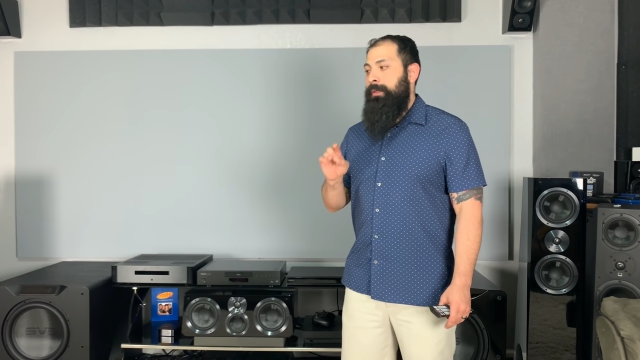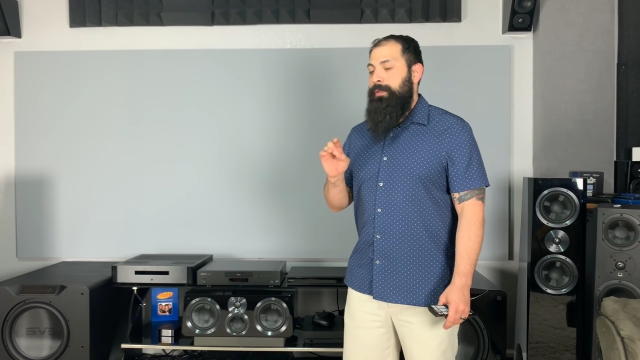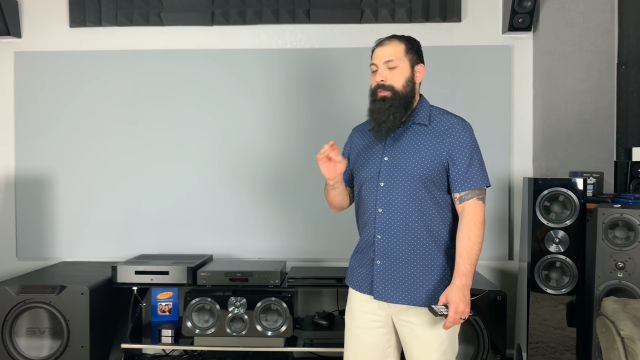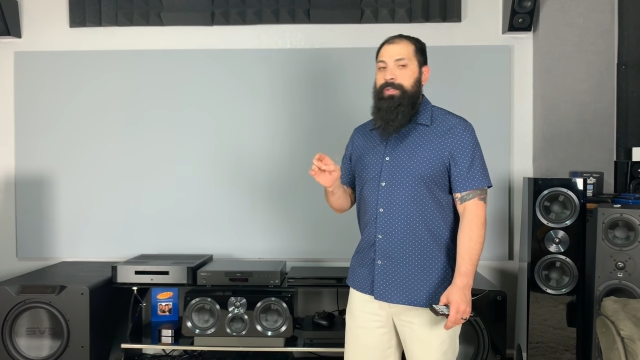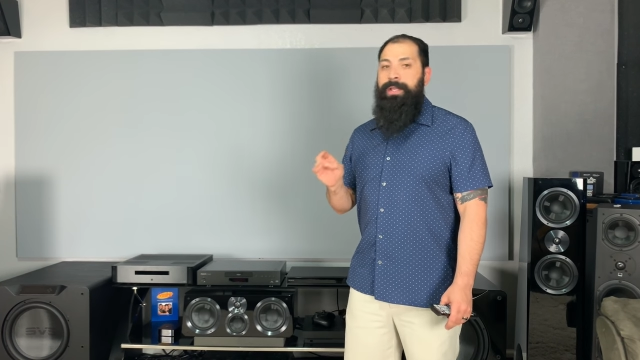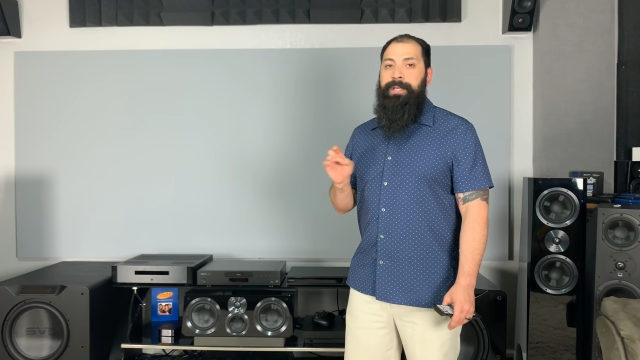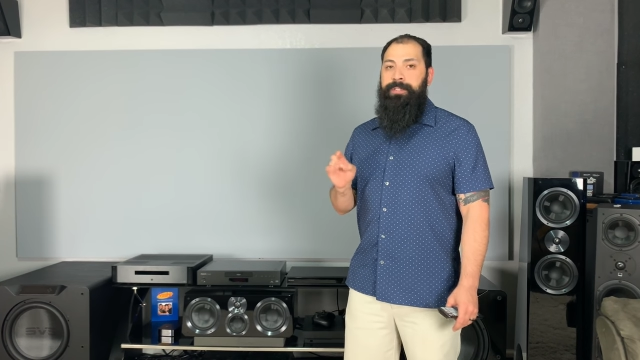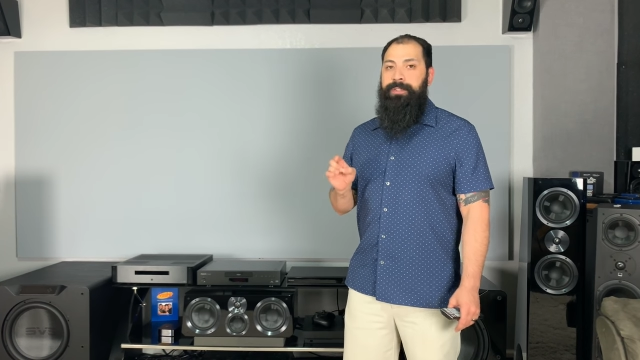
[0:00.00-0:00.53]
you
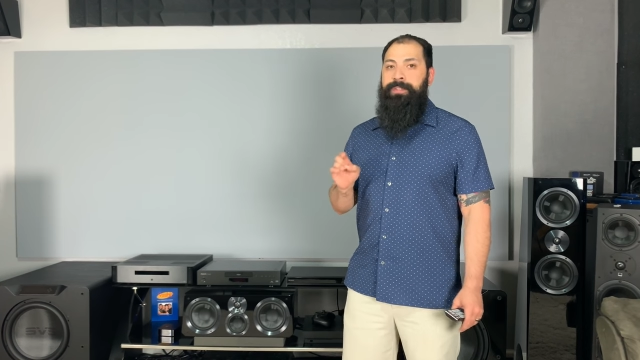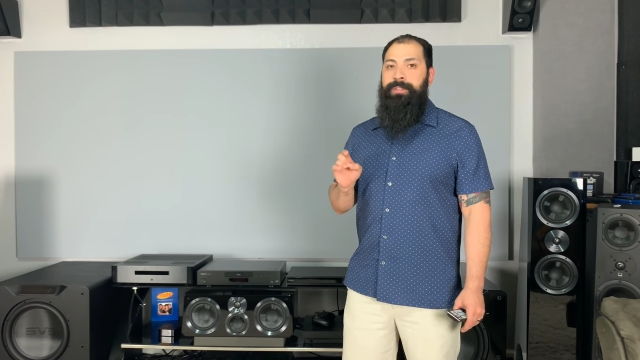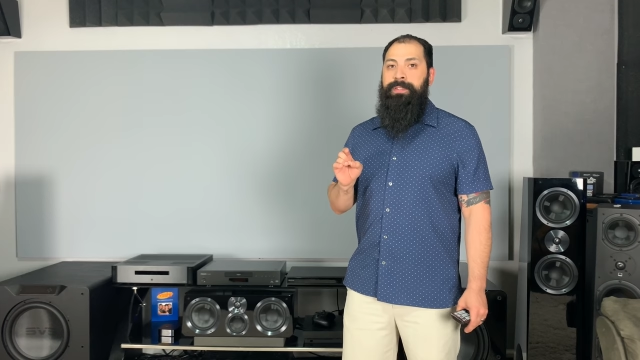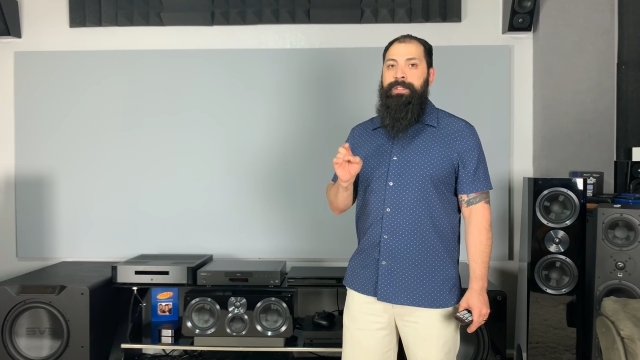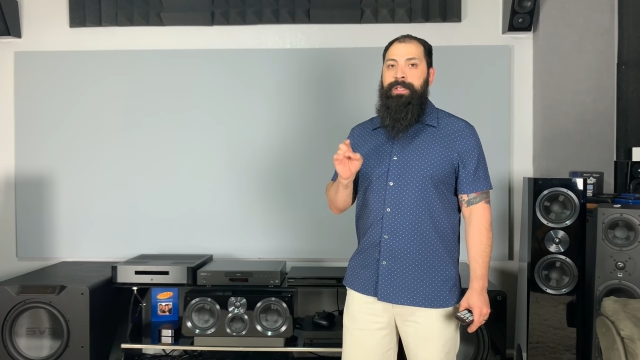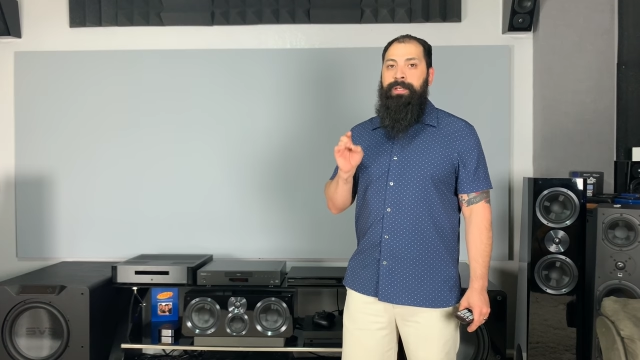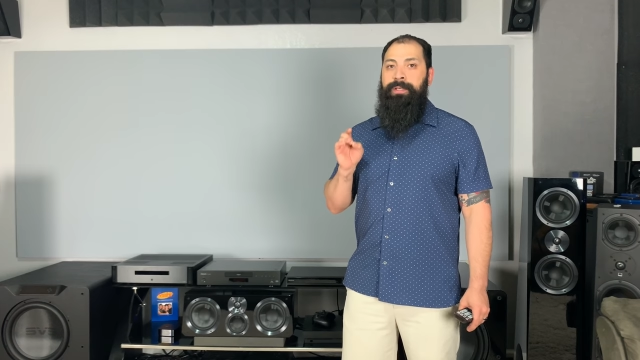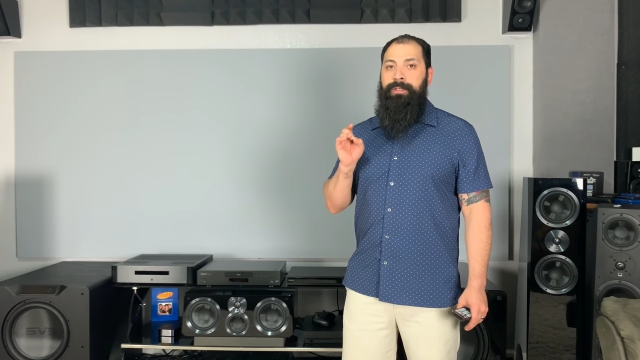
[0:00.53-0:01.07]
can actually
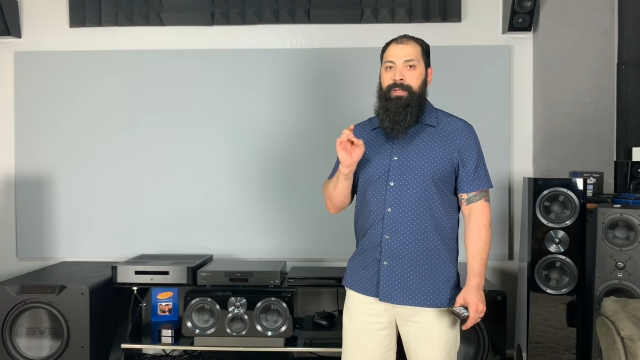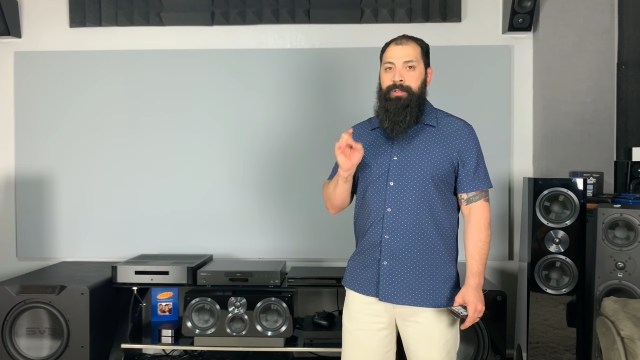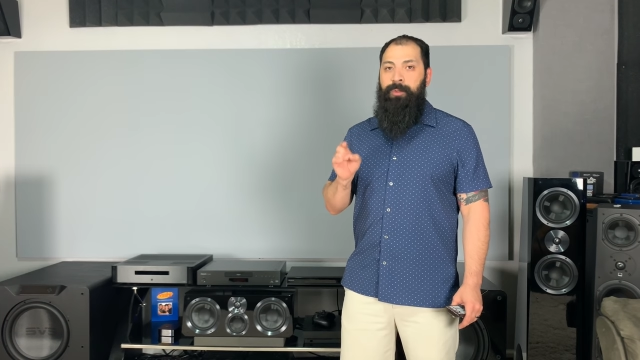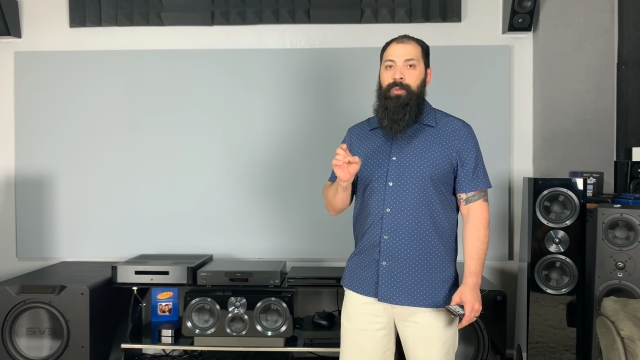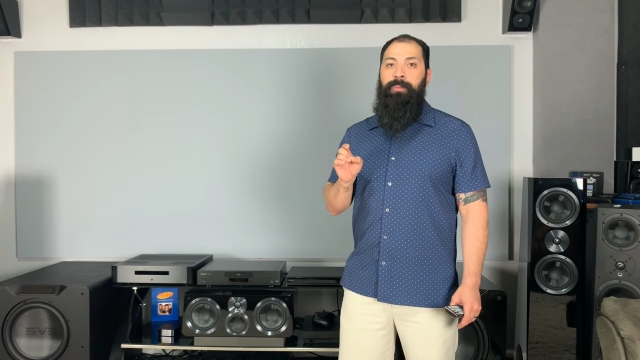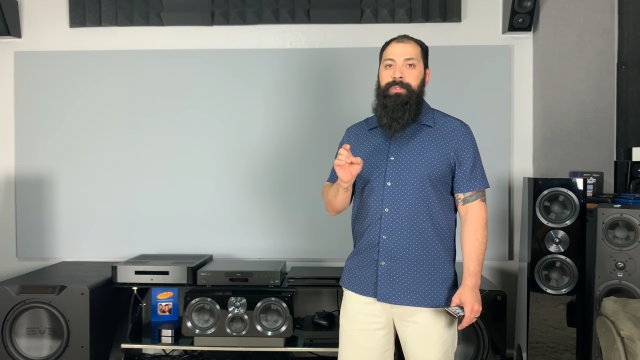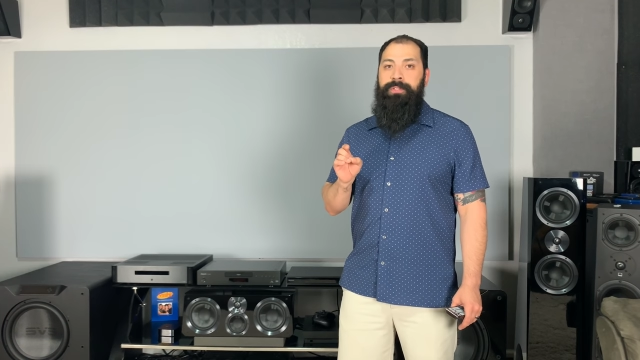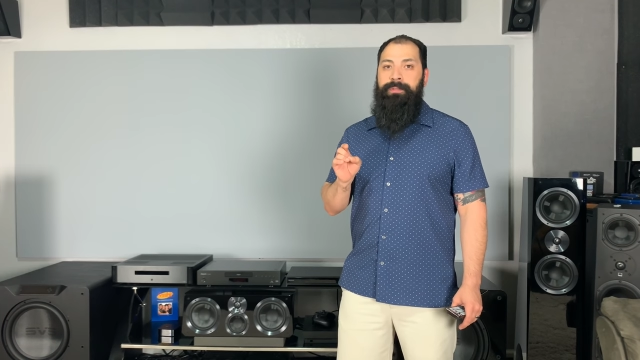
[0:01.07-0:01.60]
see a, a
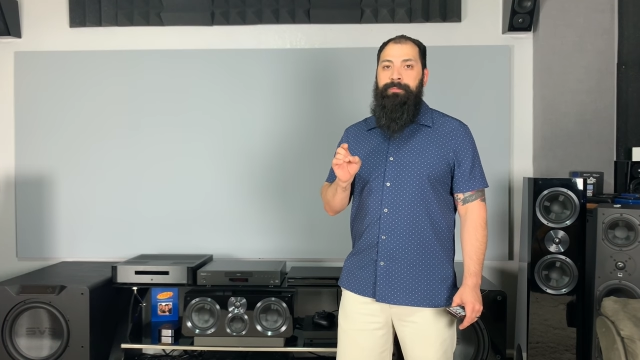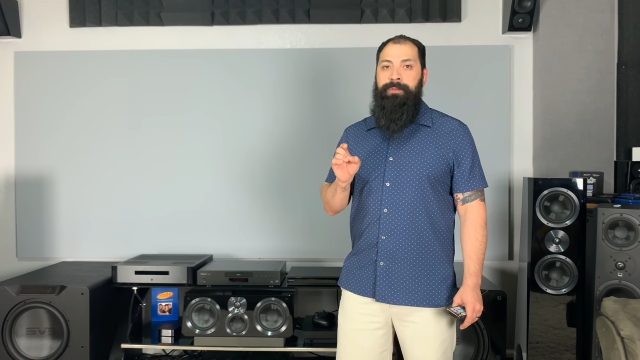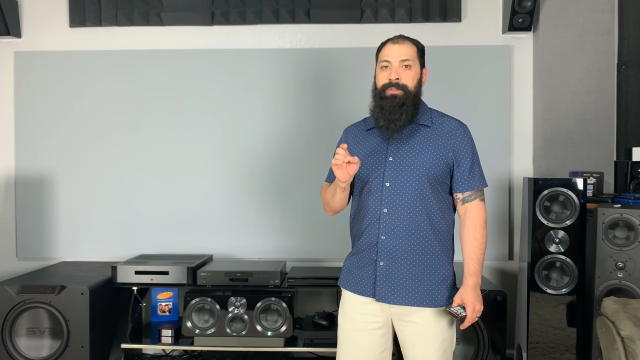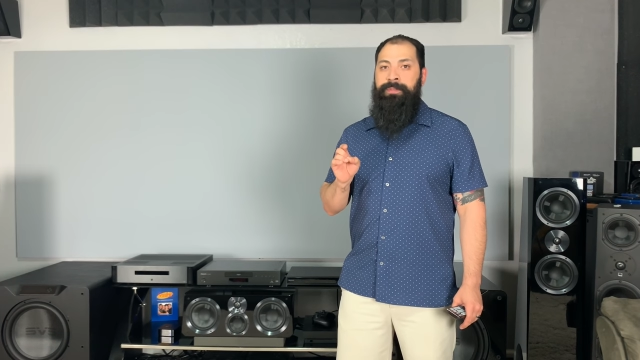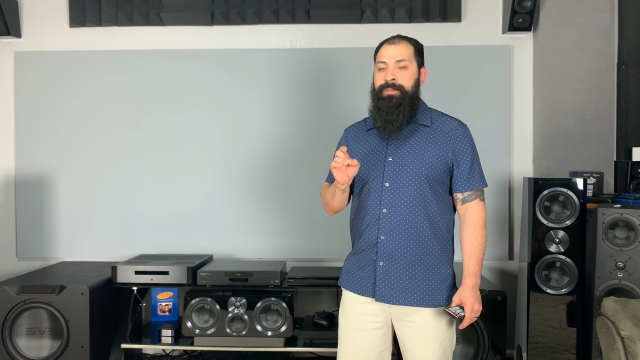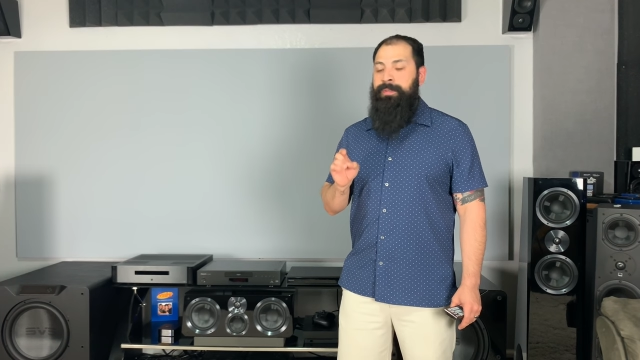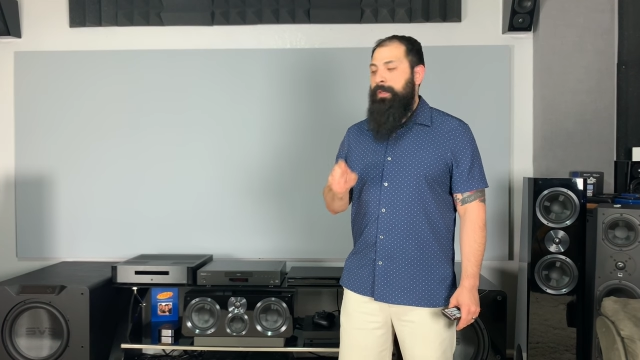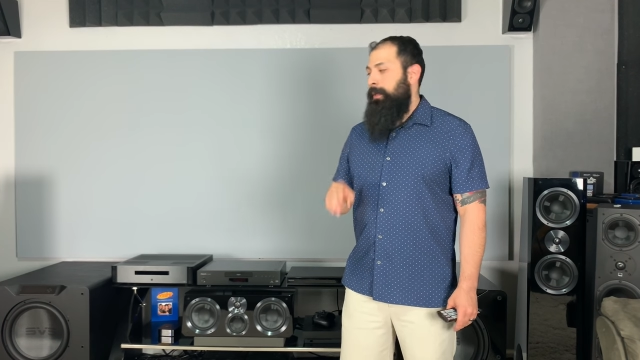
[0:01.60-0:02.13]
notable
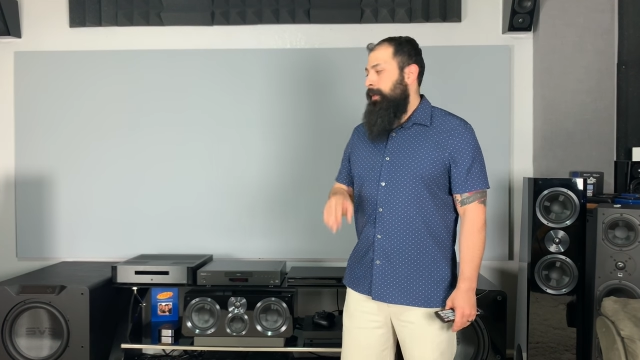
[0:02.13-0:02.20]
difference.